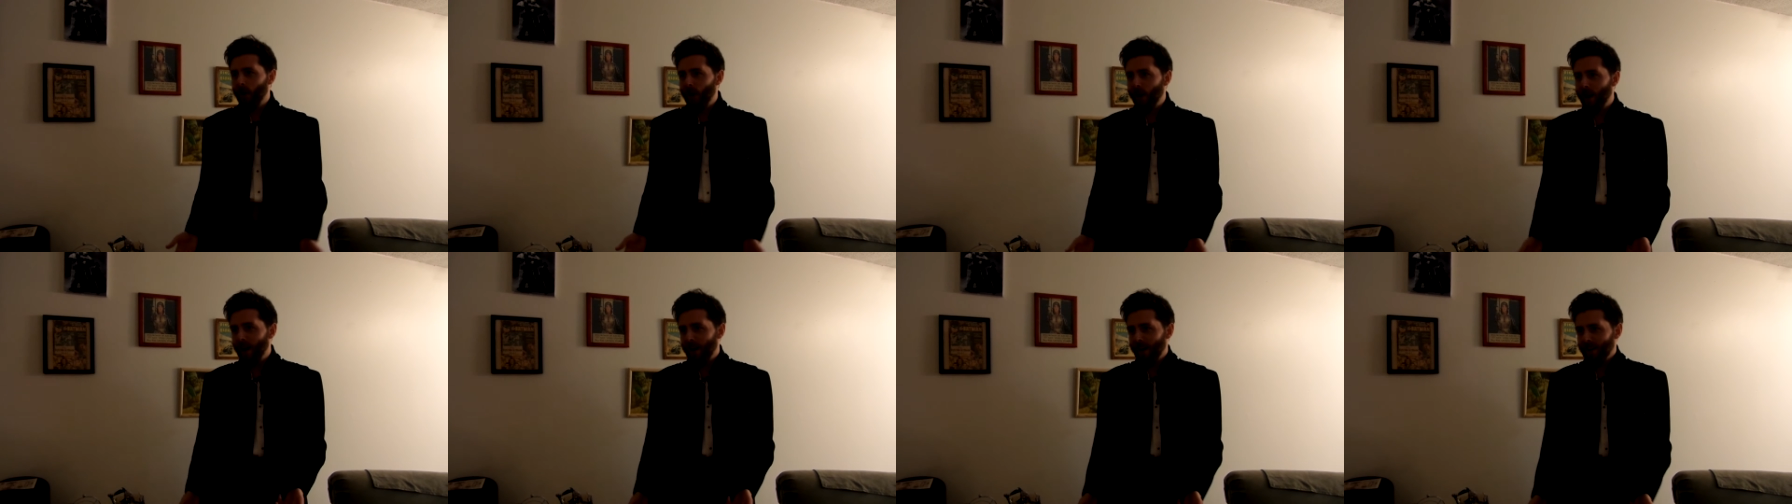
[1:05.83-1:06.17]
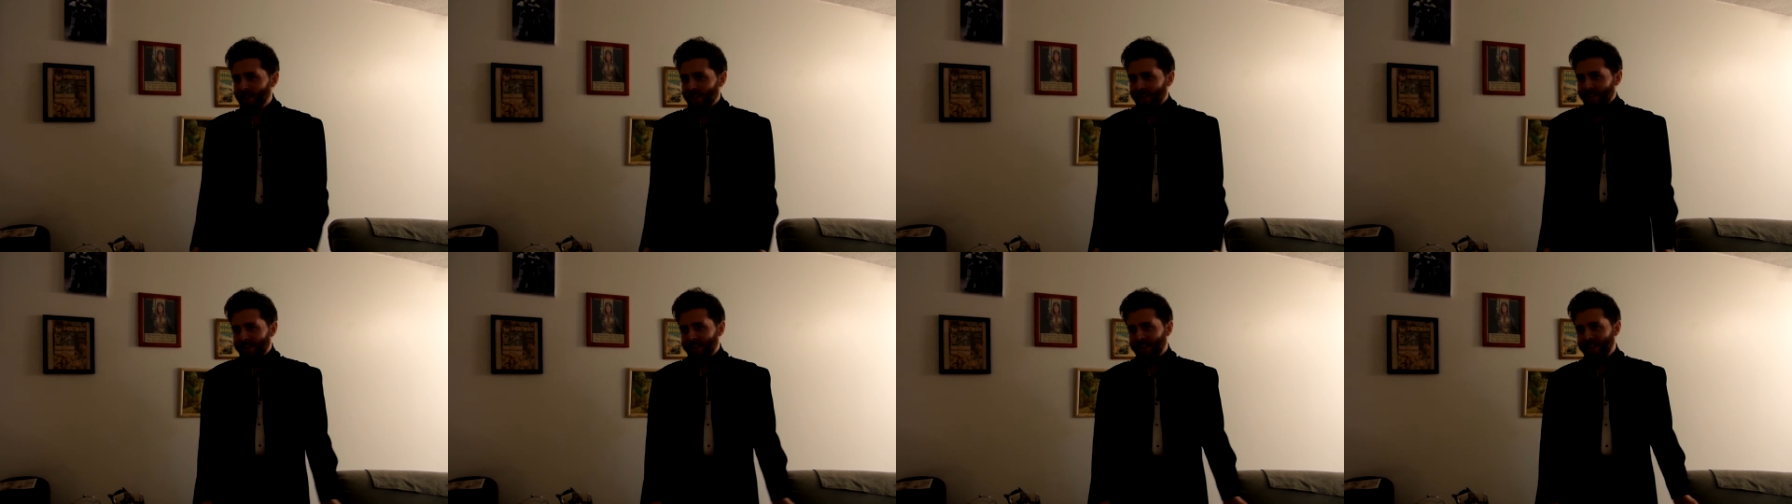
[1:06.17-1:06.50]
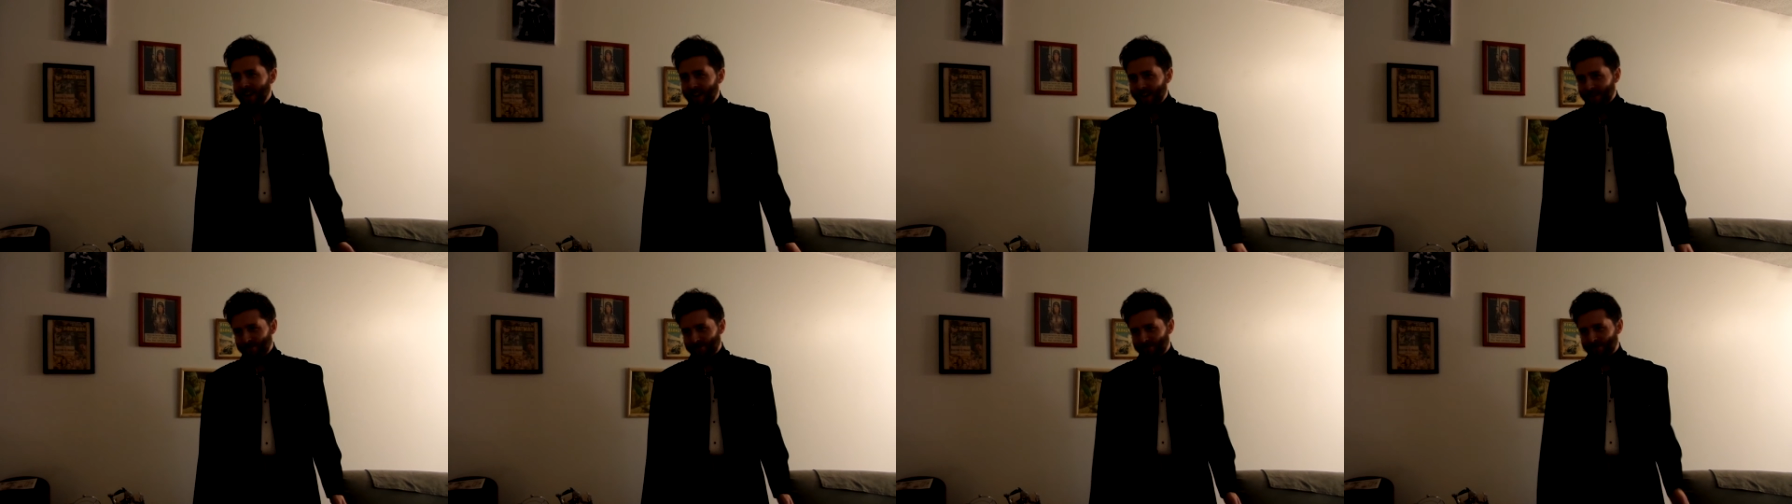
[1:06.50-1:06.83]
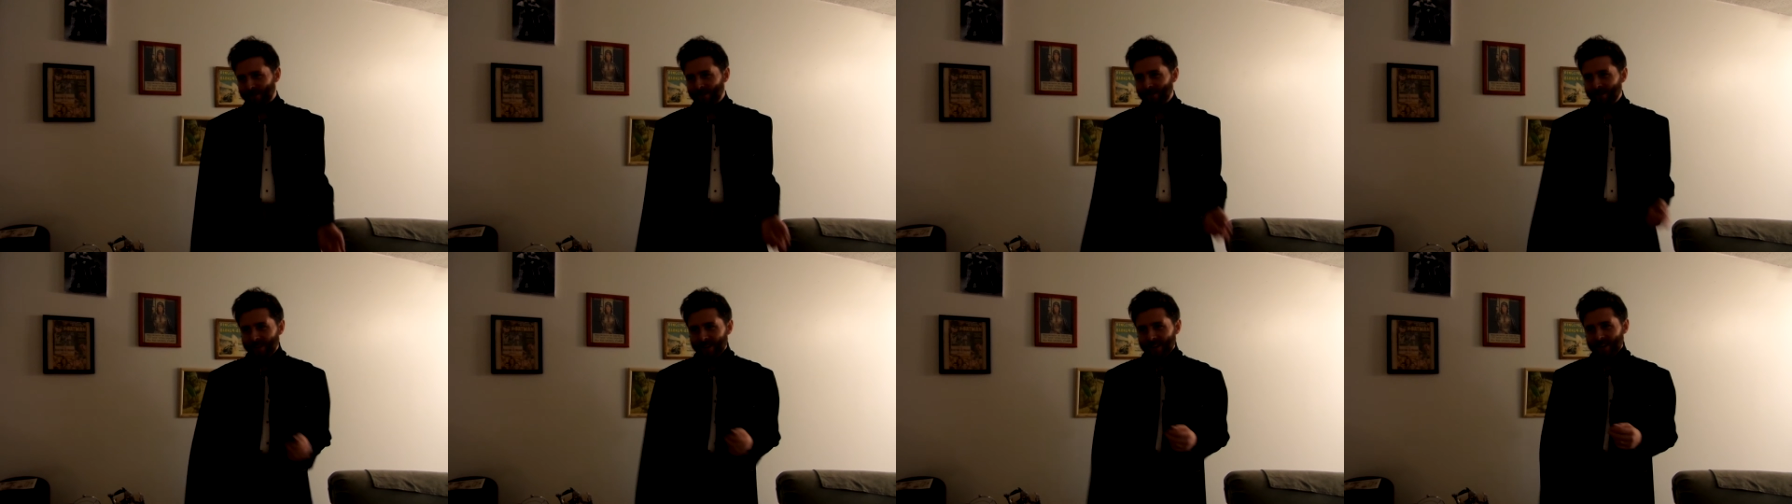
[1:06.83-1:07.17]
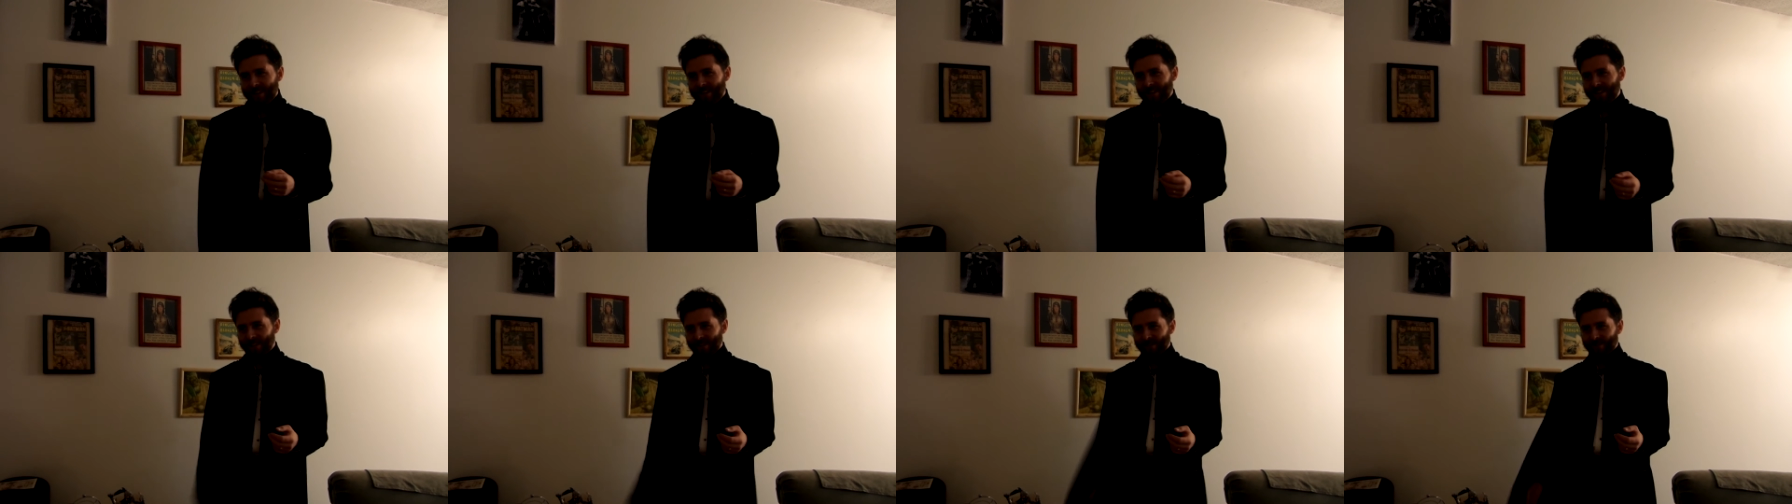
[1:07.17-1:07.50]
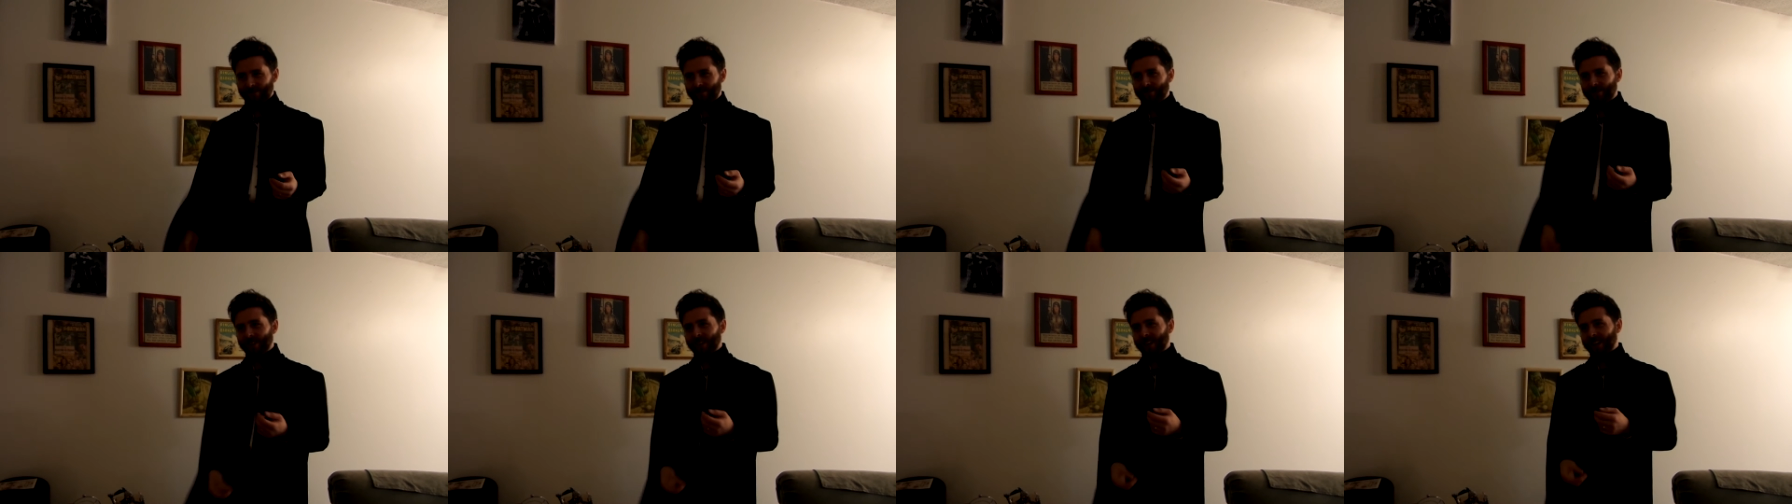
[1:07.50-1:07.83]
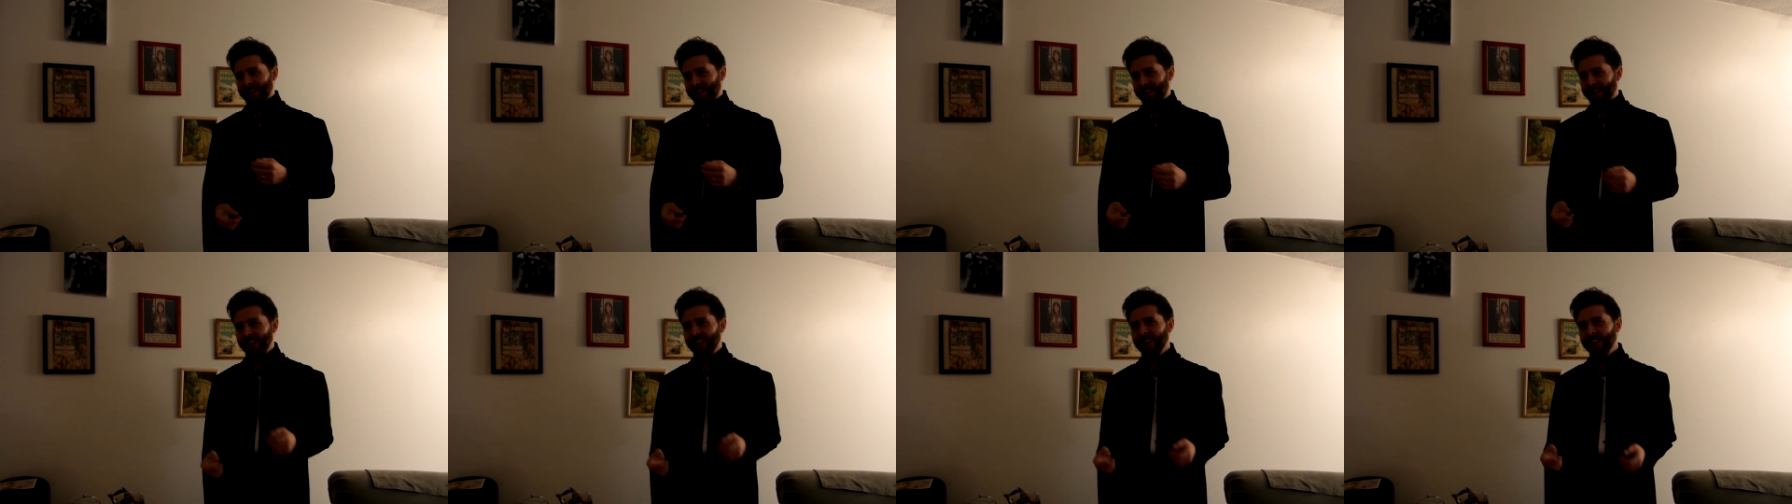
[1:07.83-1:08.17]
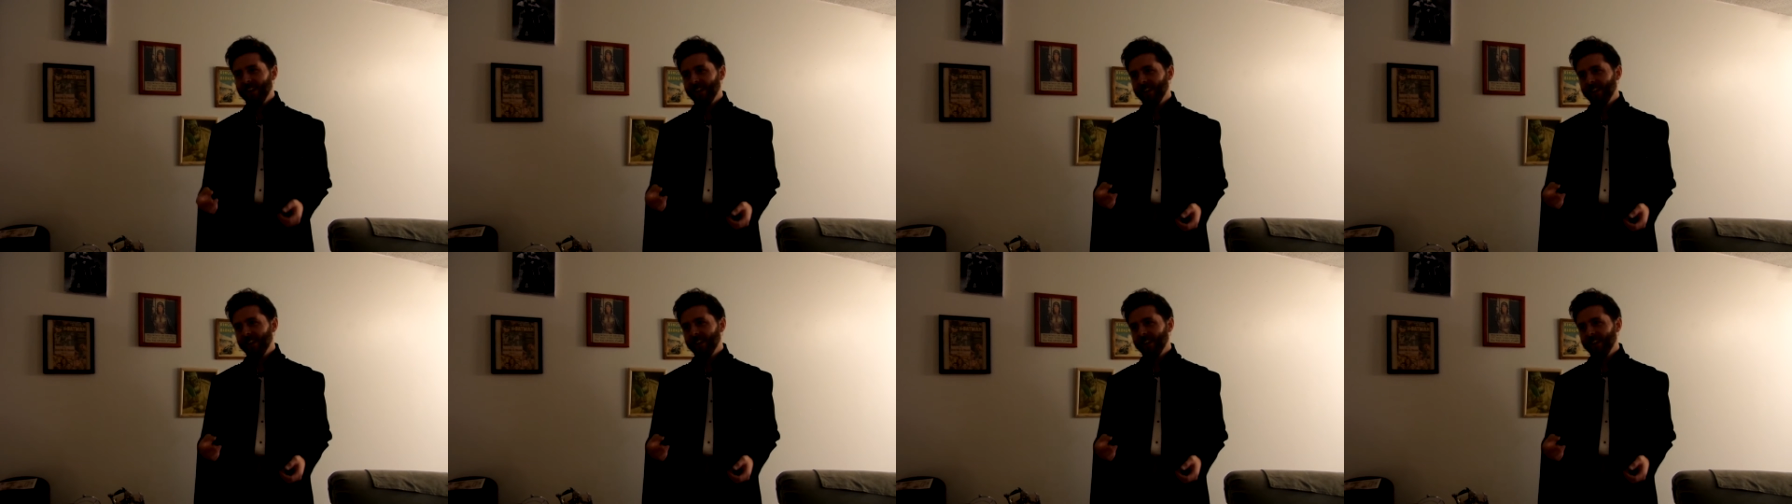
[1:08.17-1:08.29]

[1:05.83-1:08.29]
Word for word: box, step three. She'll friggin'